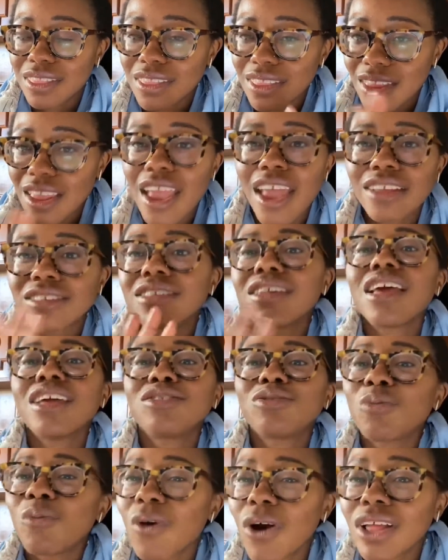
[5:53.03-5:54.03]

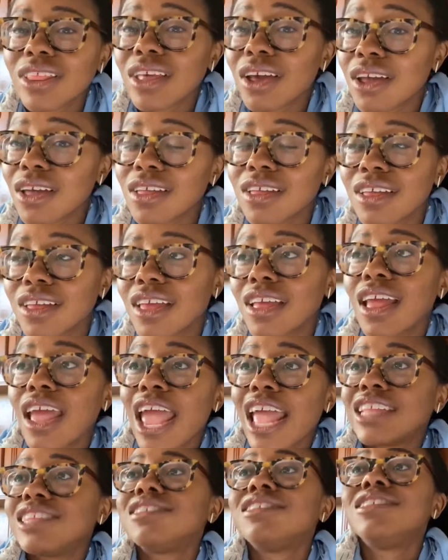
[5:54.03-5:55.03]
it's one that
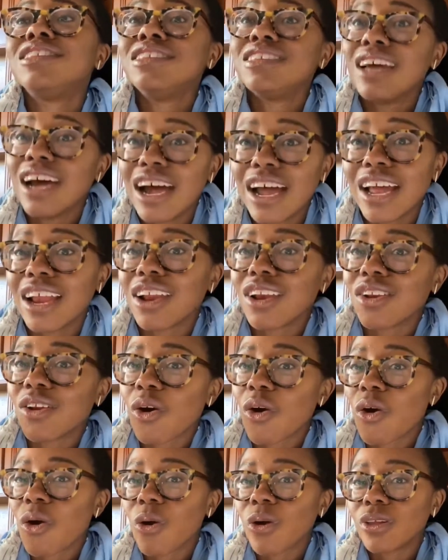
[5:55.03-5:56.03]
it's done
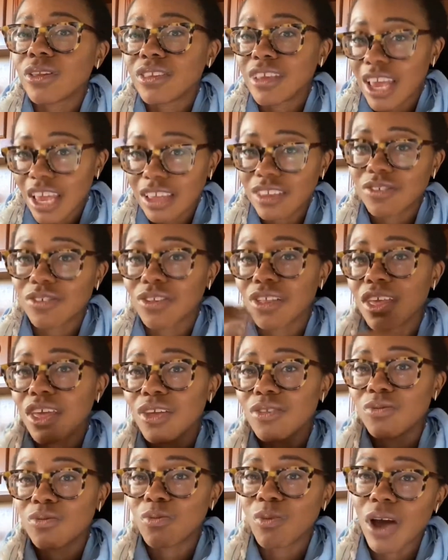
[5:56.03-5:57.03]
tastefully
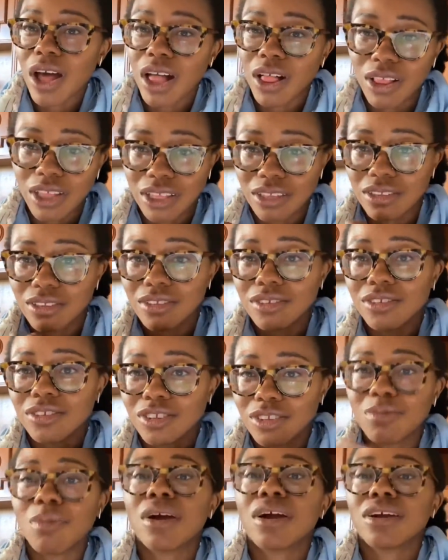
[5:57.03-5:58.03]
and well and
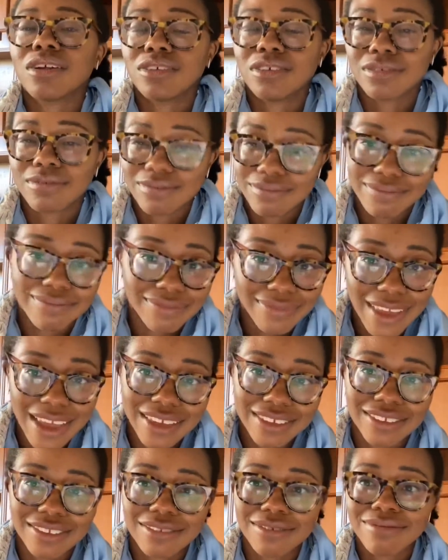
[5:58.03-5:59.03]
smart.
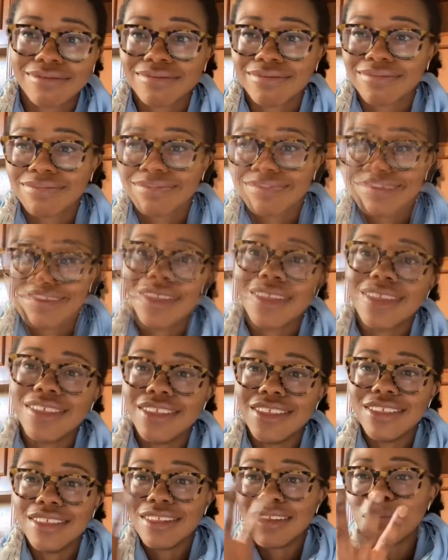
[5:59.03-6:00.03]
Yes.
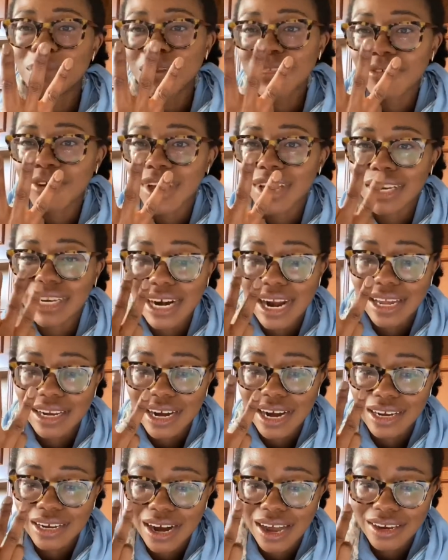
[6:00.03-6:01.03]
Number 3.
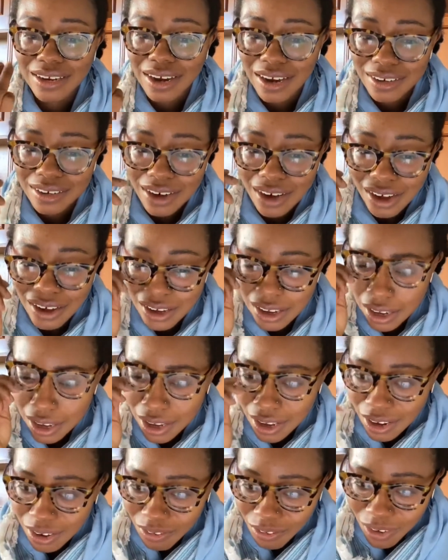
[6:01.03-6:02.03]

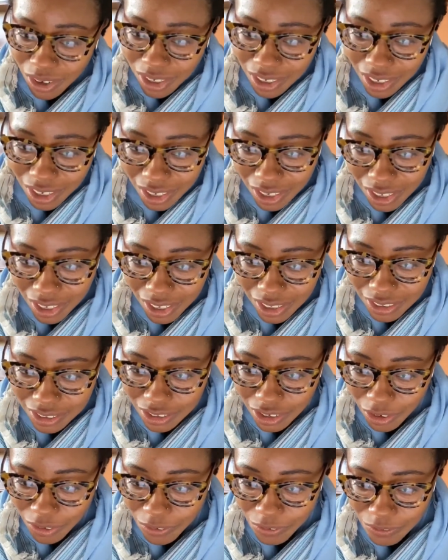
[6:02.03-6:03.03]
What is
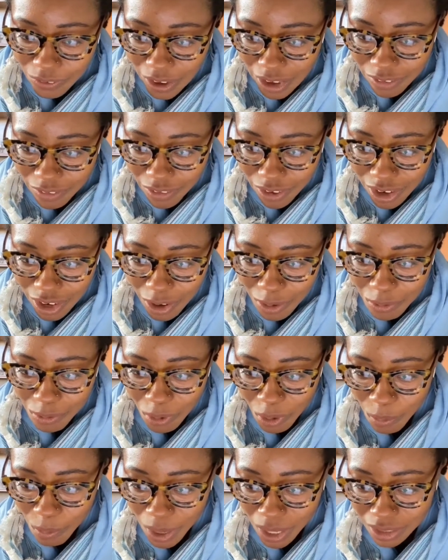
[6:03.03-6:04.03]
your favorite
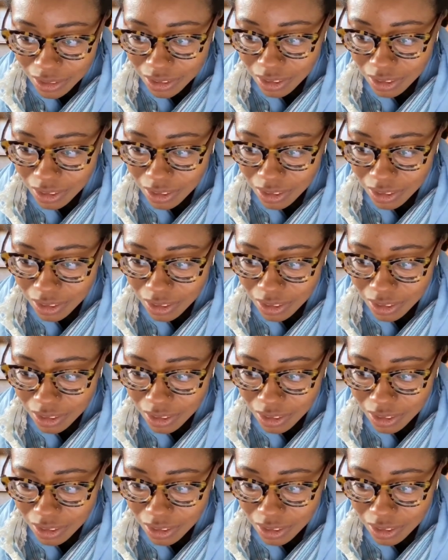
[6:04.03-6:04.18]
romance